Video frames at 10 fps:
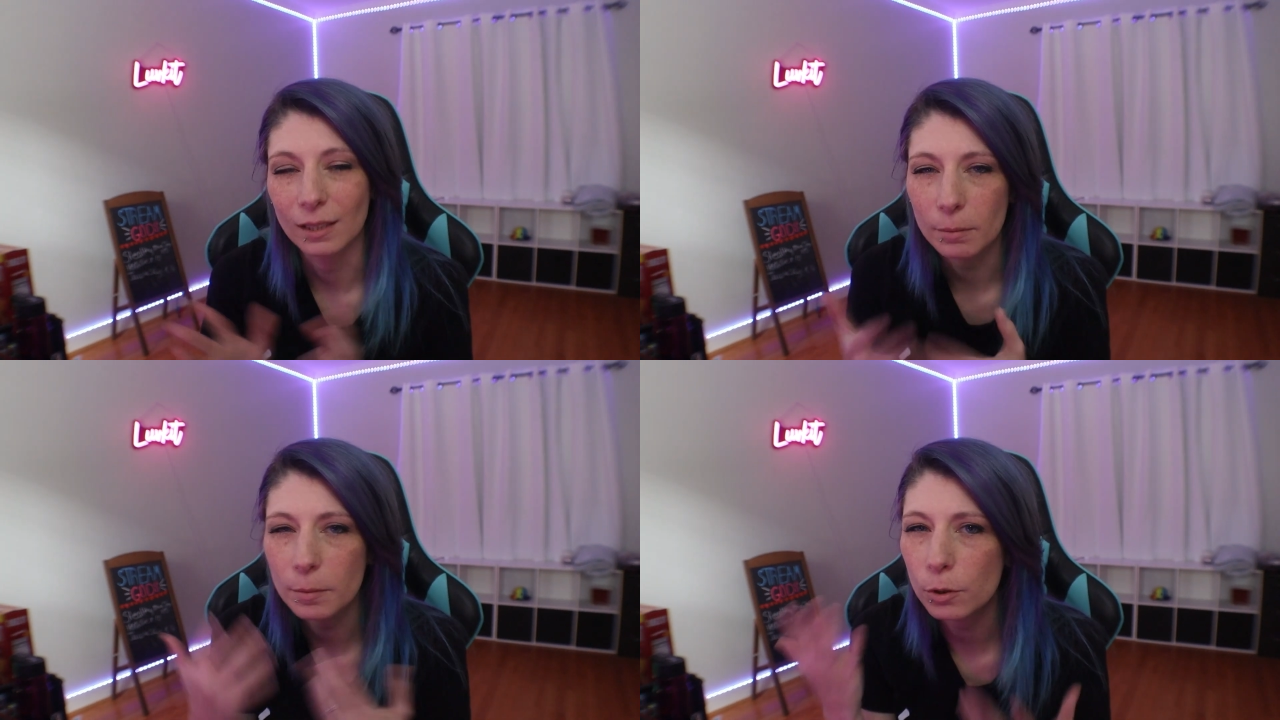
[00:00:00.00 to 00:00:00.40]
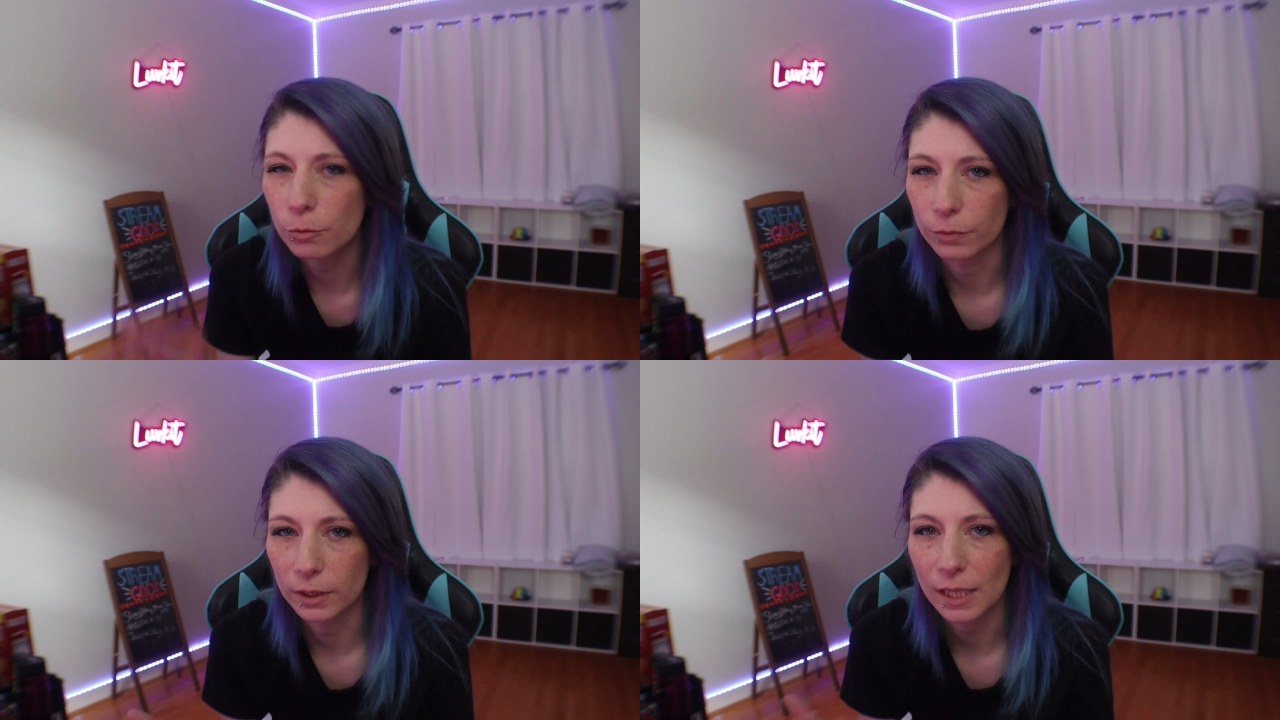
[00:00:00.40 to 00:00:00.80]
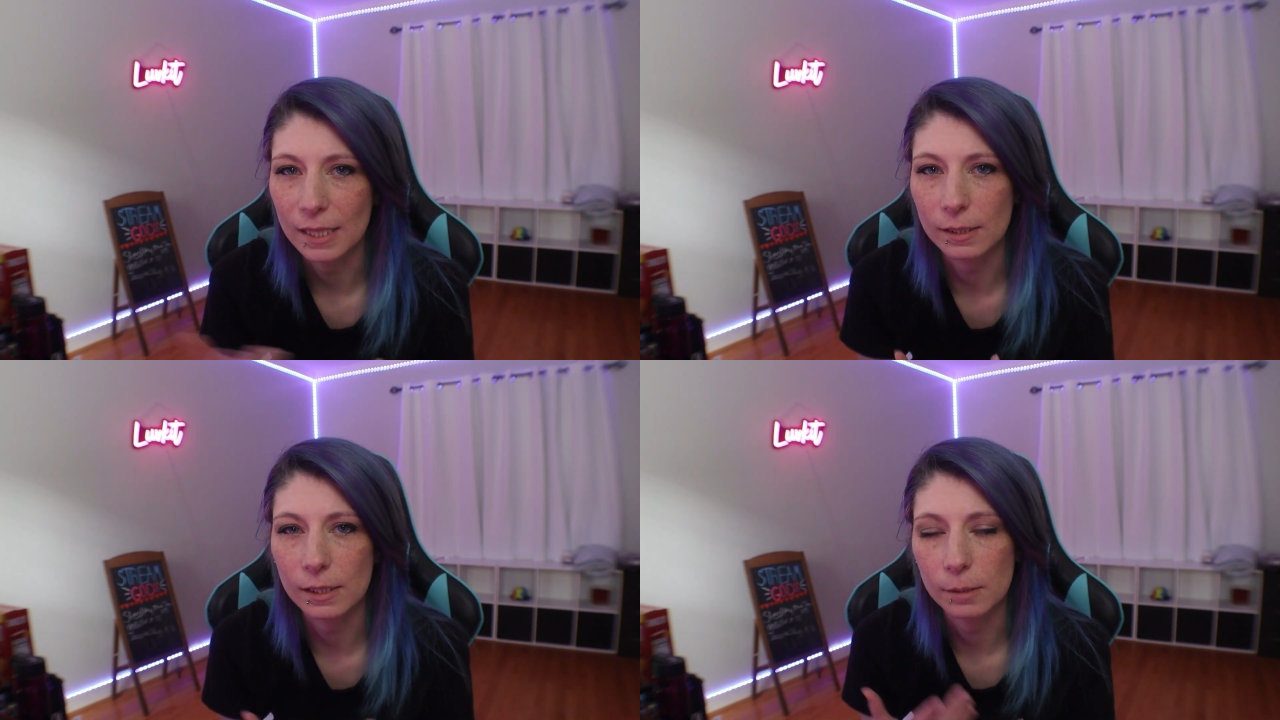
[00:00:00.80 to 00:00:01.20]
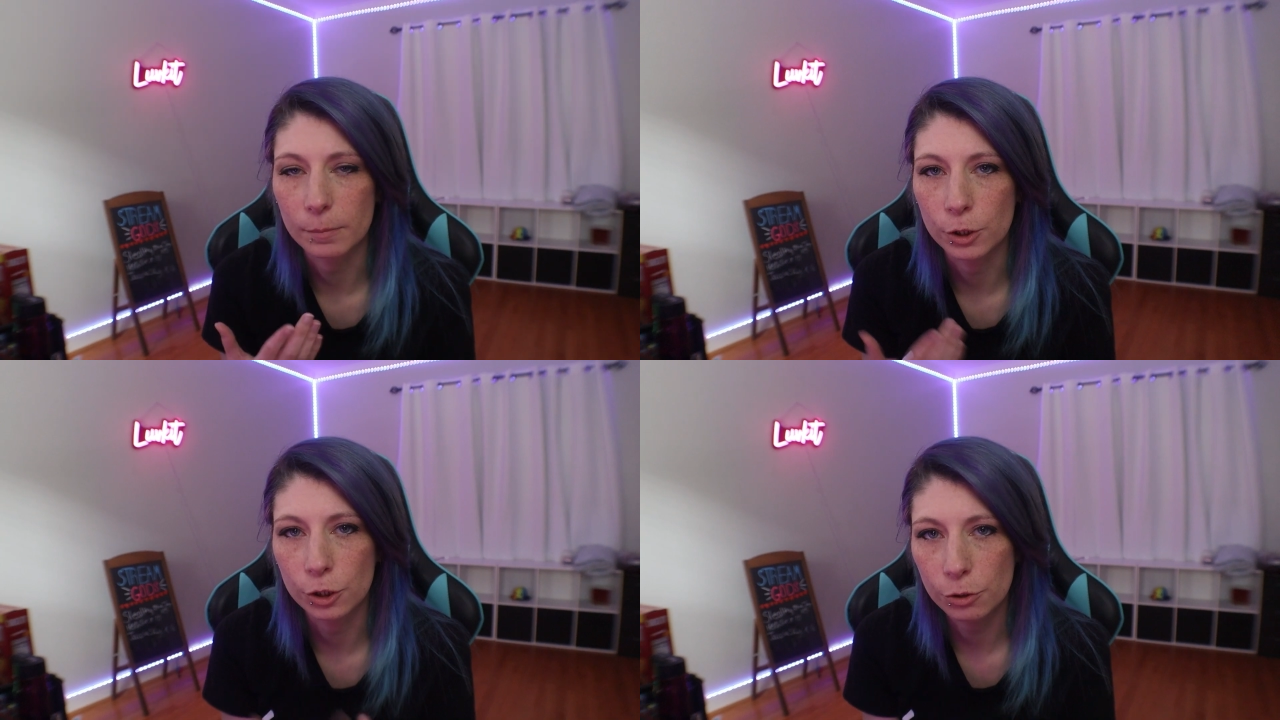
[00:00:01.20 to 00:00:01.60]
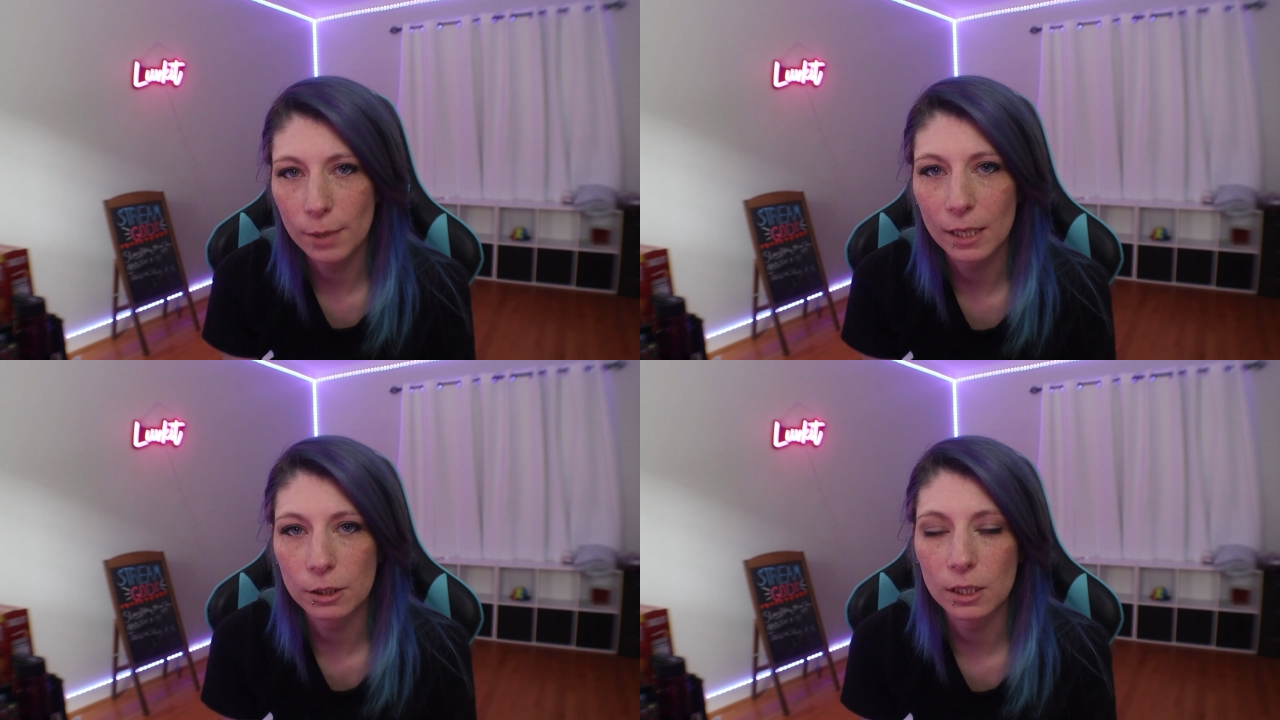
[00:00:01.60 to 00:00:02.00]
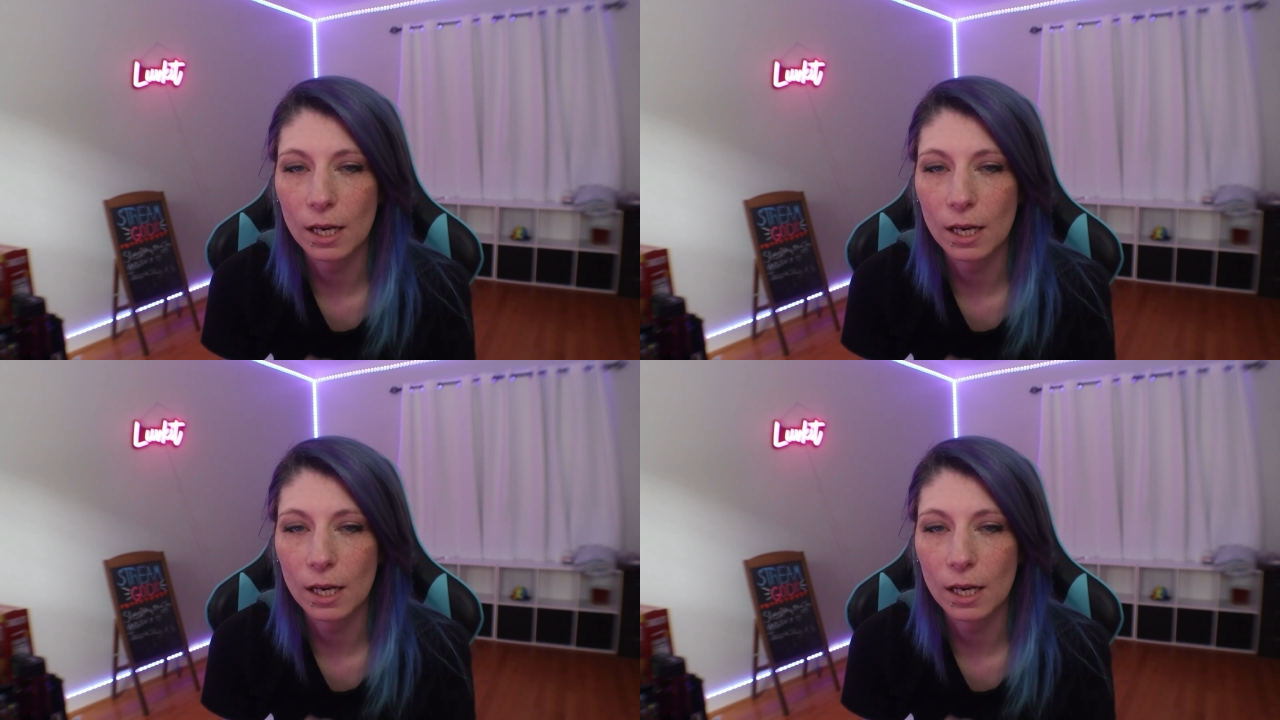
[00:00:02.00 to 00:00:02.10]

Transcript: A lot of people don't realize this, but you actually